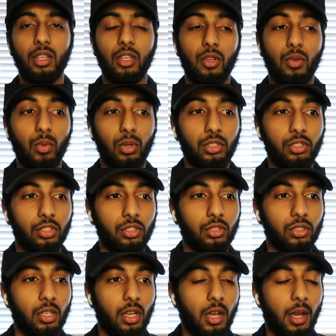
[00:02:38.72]
You want
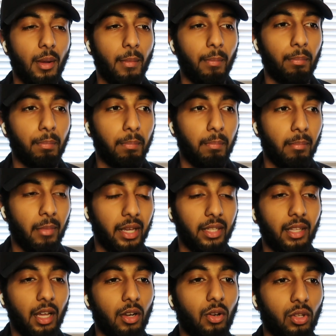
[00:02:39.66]
to make
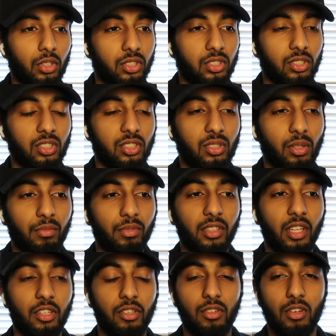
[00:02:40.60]
that loss into something
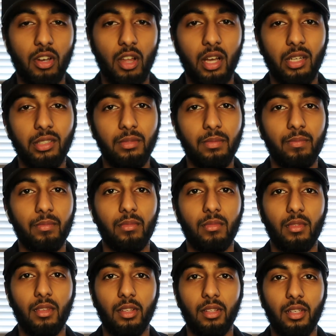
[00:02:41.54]
that you learn,
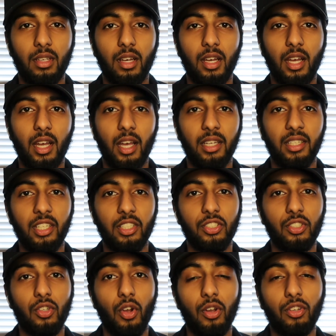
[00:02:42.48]
and then
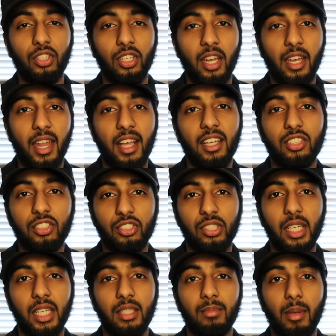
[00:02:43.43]
you go to the next
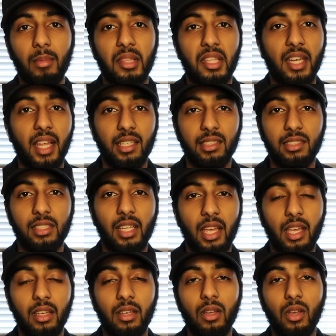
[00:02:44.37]
trade, maybe the next
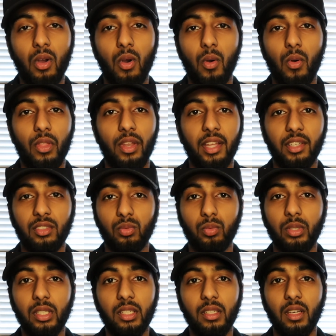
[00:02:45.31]
day or the next
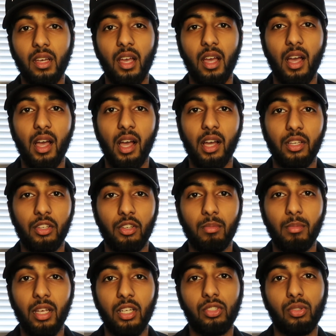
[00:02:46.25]
week, and you
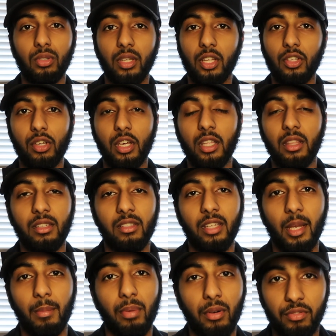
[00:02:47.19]
make sure that you hit the
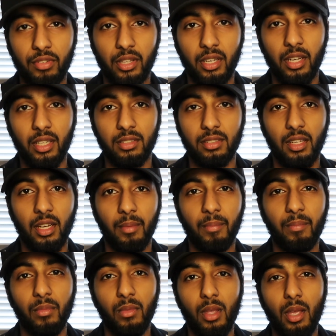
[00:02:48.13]
take profit the next time.
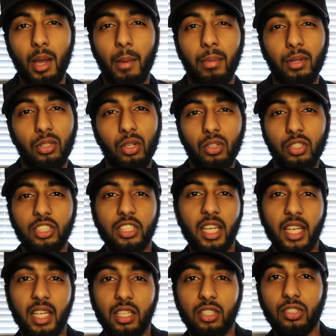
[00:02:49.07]
But don't
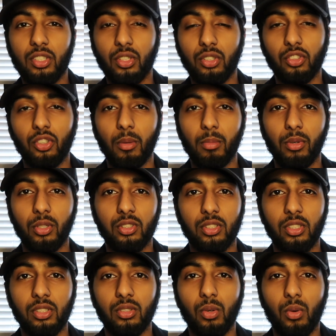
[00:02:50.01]
change your stop
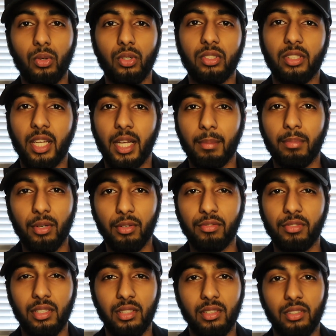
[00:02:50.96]
losses or your take
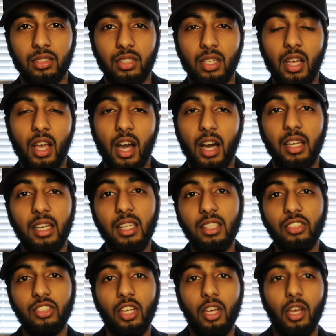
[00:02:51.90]
profits
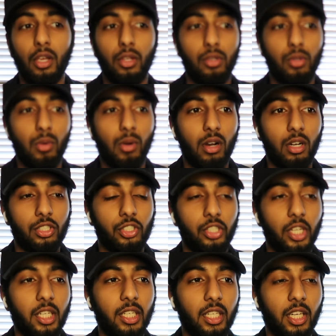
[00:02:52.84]
unless you are
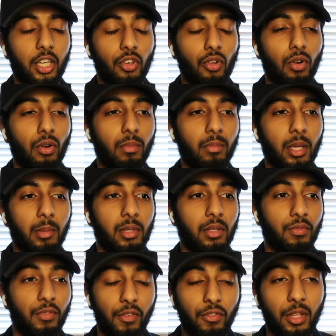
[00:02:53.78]
trading and you're maybe
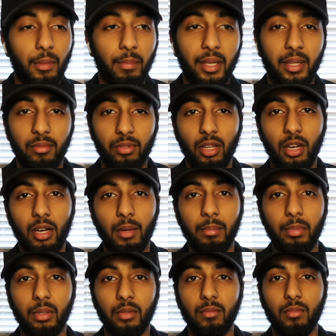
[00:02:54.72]
50 pips up.
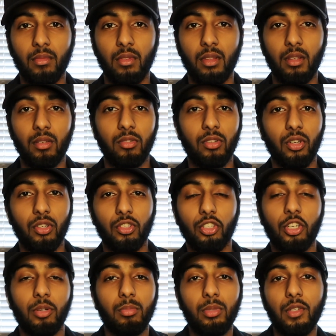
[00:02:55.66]
You
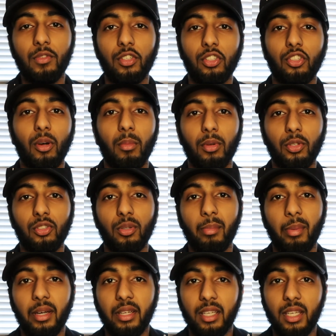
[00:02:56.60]
can move your stop loss to
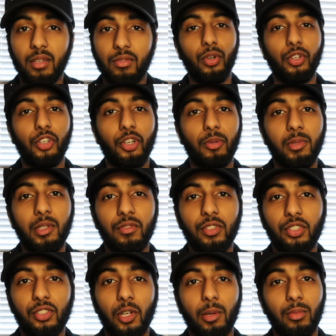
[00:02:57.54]
break even, or you can move your
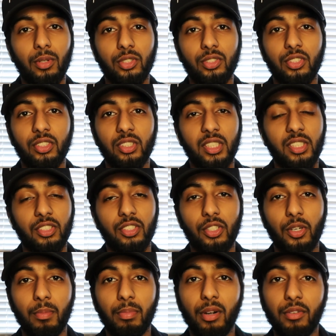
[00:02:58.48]
stop losses into
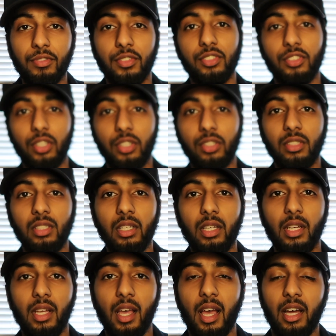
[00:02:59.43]
your profit zone
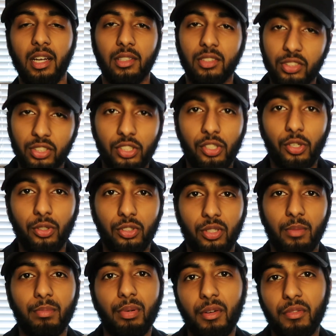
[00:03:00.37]
and secure
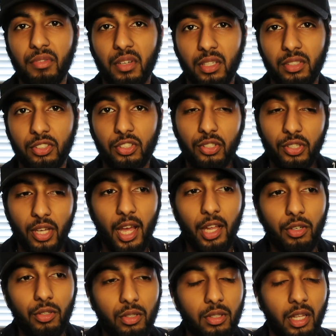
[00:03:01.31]
some profits. So you
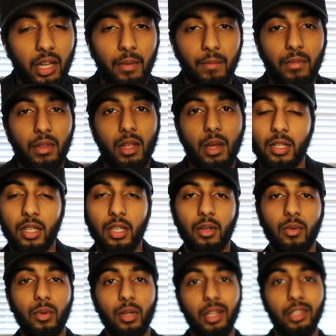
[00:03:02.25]
can do that.
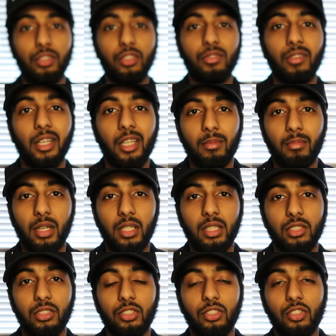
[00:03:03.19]
What I do recommend is you